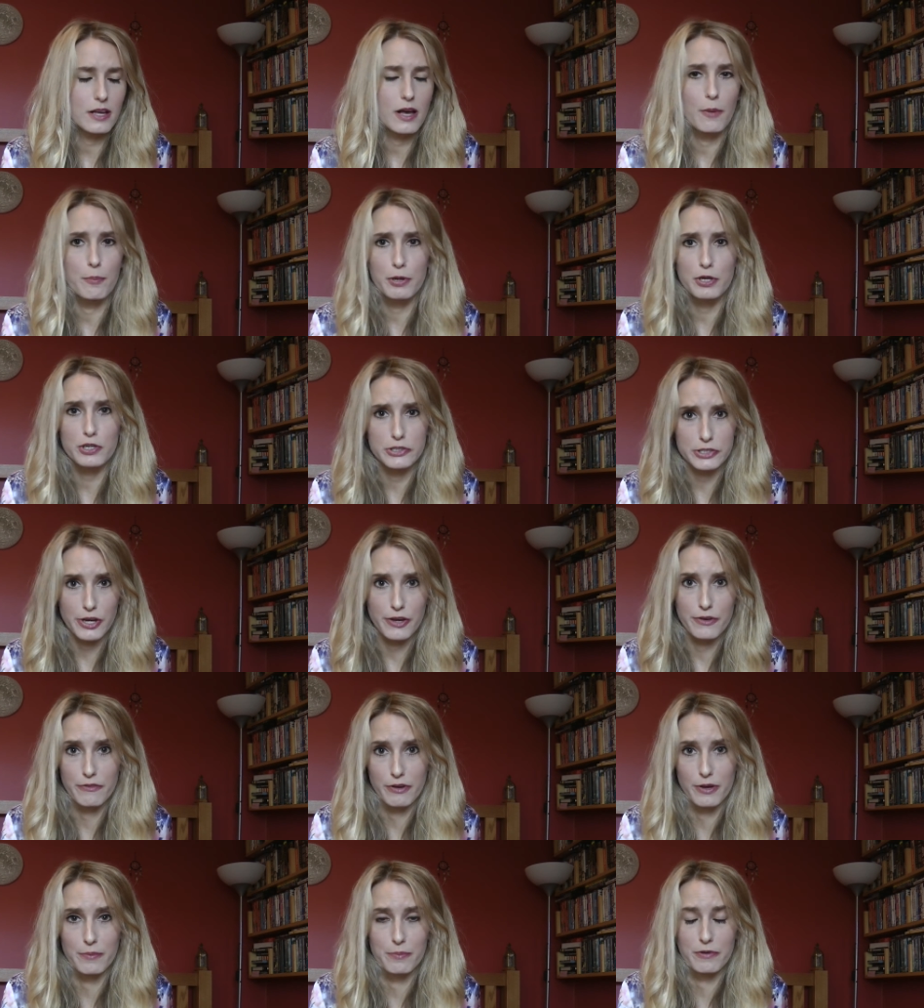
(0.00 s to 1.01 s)
a
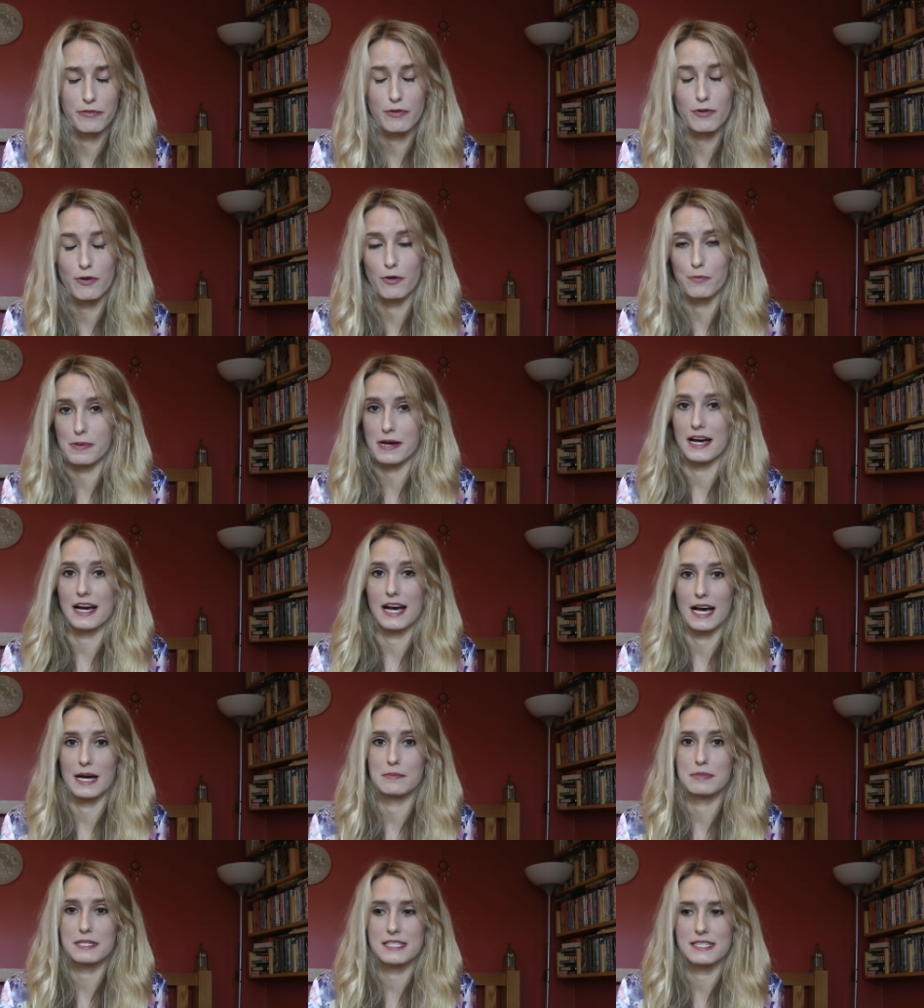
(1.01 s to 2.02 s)
pushover before,
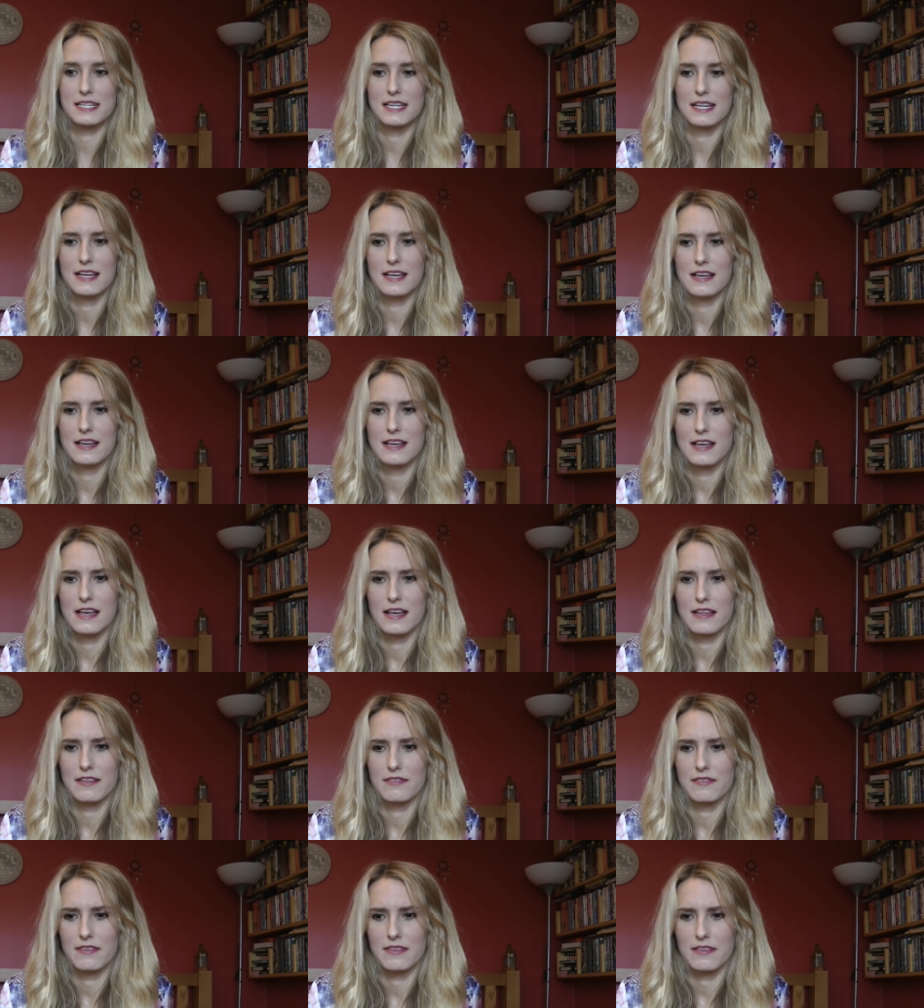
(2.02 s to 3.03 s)
perhaps
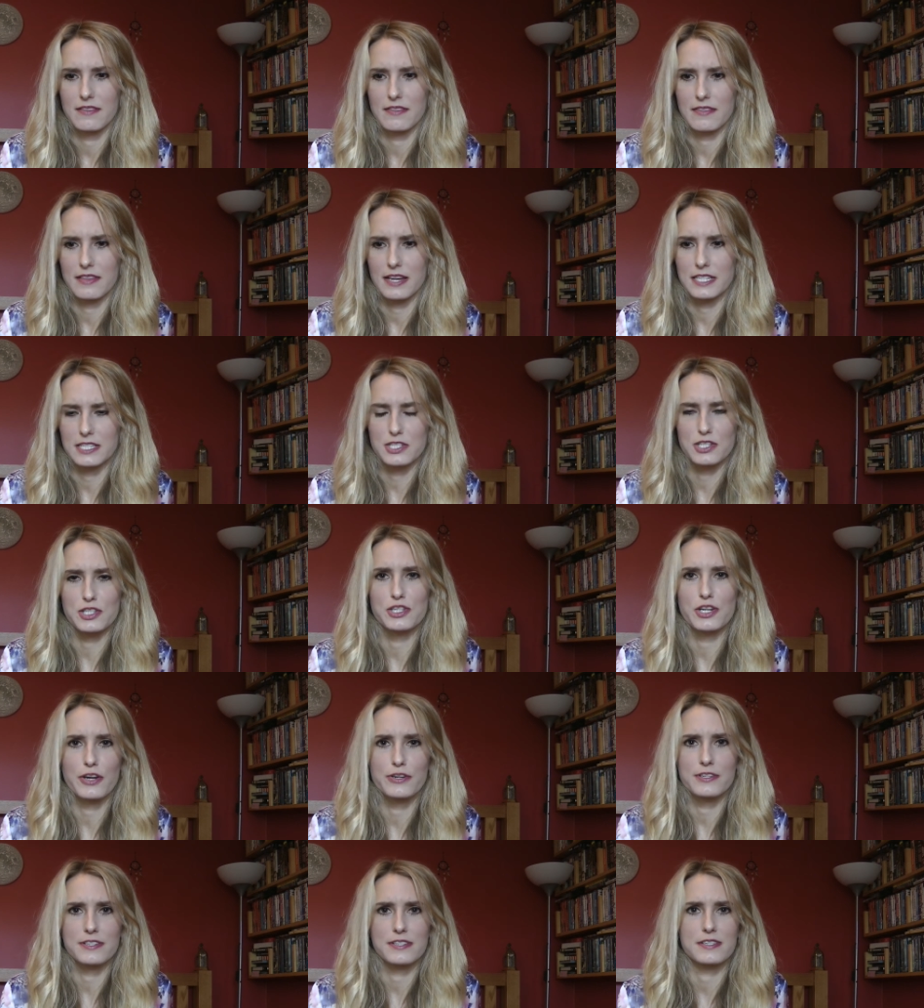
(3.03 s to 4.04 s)
they just
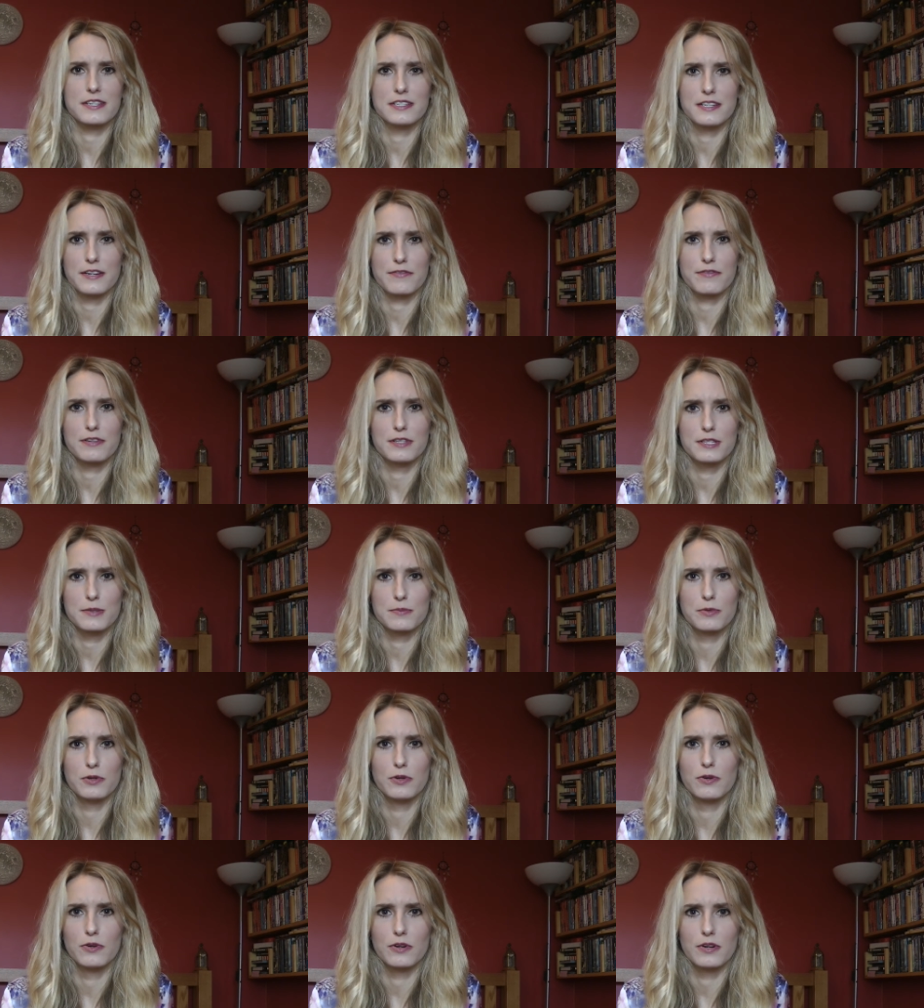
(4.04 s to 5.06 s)
notice the difference
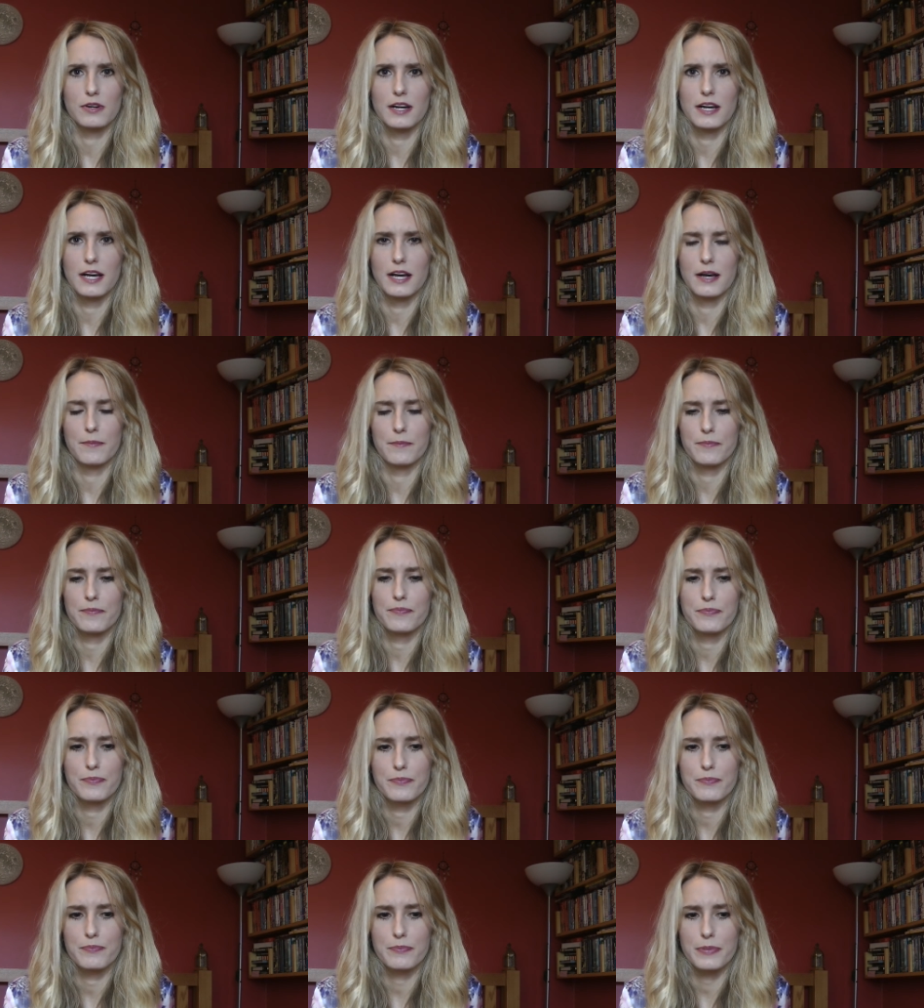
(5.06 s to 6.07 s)
more. Um,
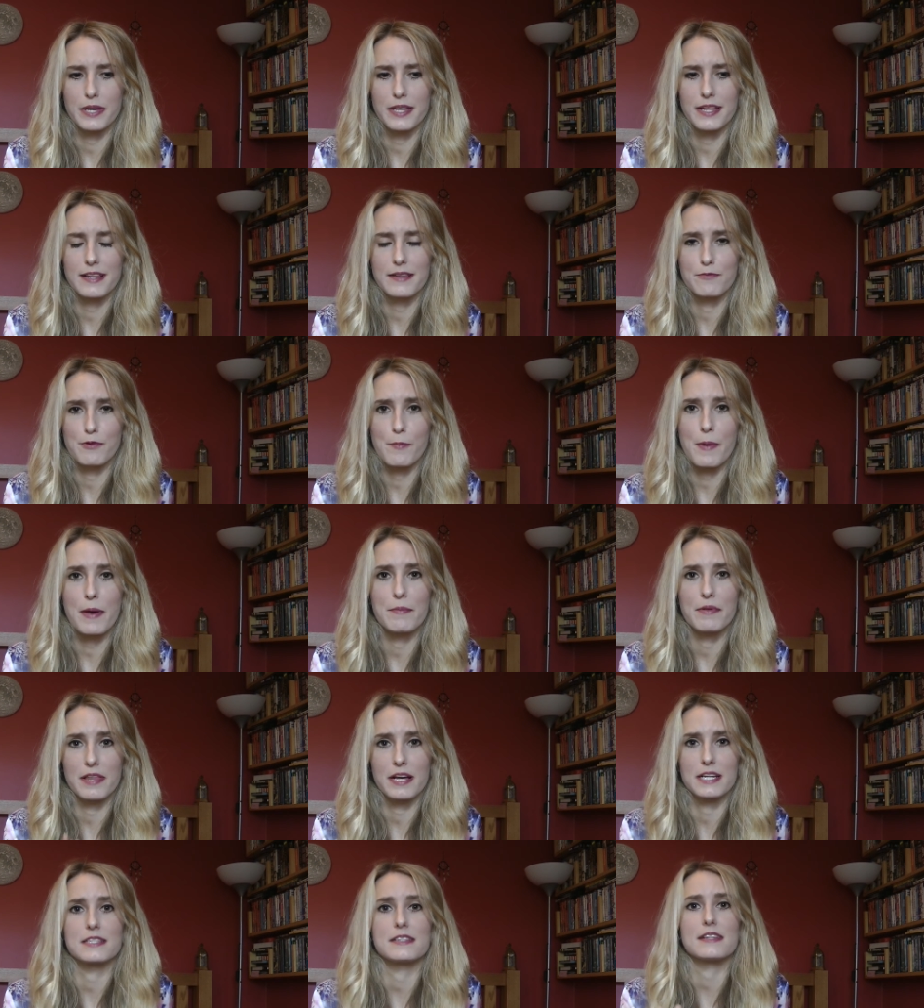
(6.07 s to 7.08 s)
but remember,
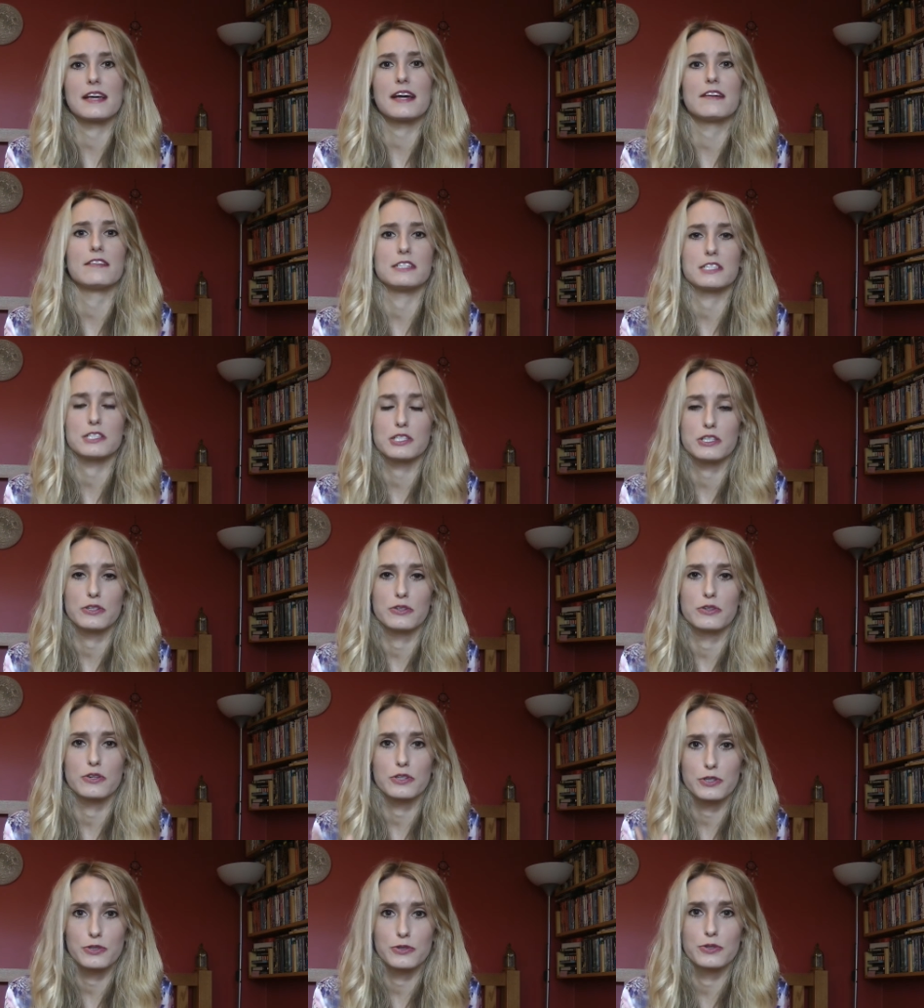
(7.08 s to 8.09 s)
that's their issue,
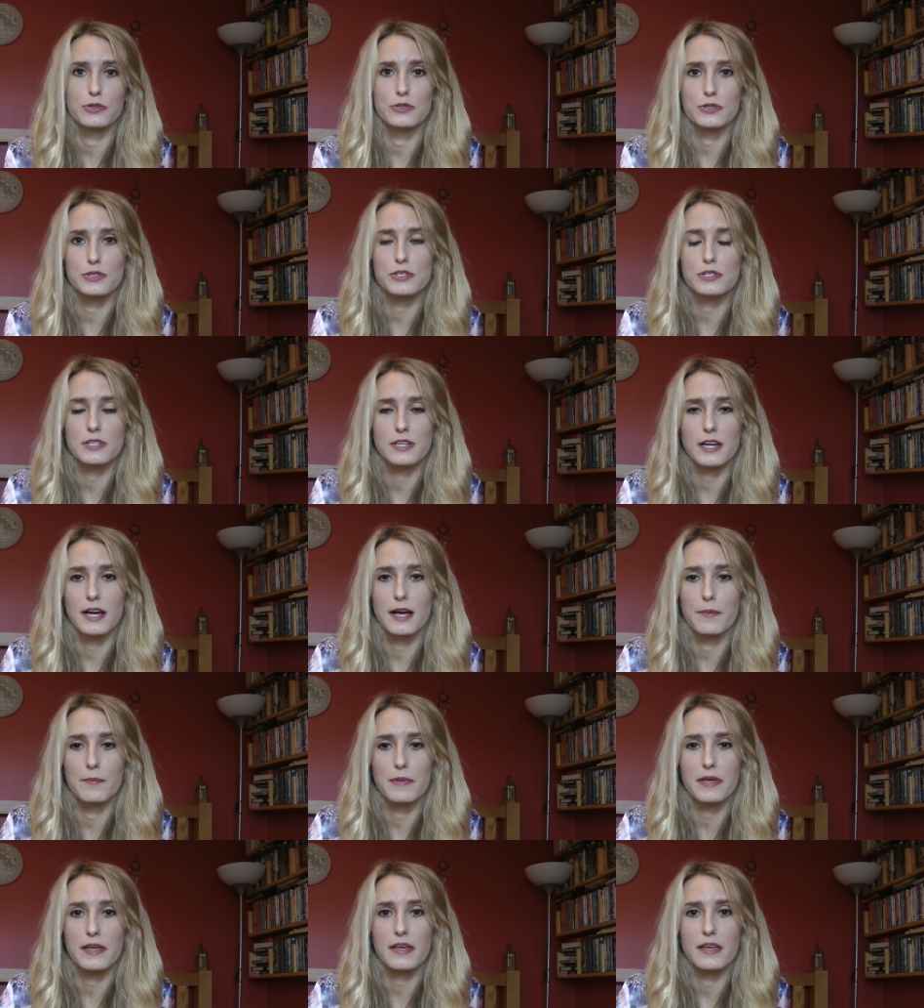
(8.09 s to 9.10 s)
not yours.
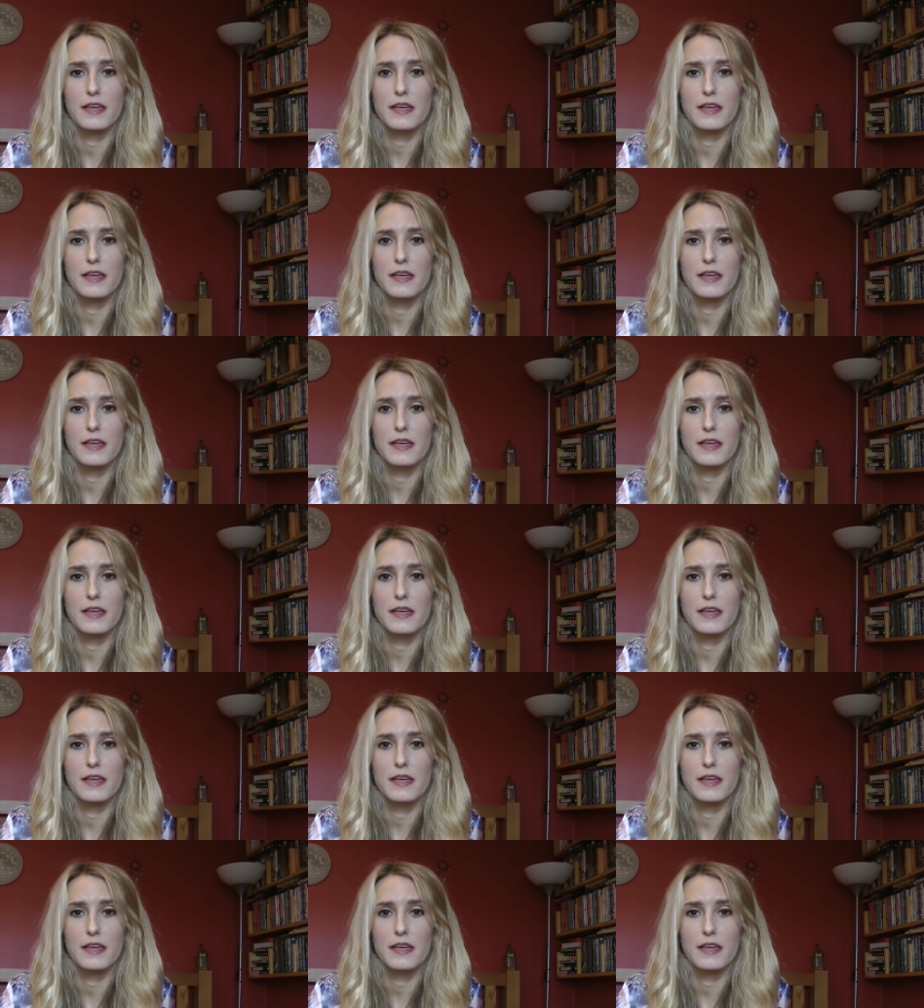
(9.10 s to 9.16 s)
Um,